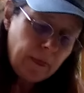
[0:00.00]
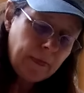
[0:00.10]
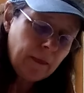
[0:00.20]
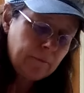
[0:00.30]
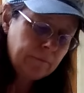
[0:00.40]

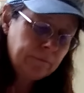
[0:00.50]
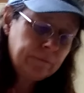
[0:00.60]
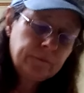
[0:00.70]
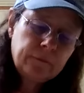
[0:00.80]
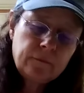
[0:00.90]

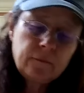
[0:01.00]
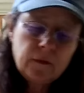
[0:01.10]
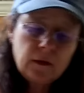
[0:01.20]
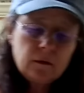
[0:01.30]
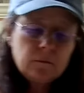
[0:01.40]

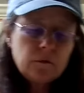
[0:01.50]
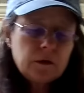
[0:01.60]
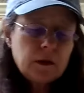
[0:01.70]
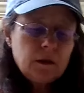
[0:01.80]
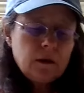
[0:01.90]
Cut more
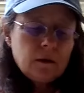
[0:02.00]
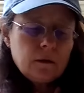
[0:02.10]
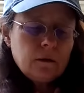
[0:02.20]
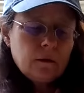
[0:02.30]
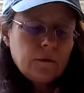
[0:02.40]

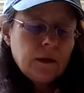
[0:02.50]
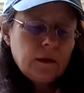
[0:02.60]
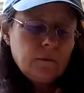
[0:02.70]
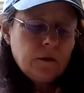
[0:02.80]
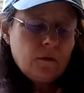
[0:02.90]
skin so we can
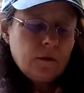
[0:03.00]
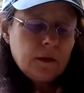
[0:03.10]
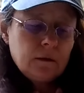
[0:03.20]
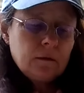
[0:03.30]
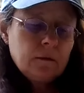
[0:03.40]
keep
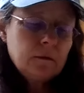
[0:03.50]
going.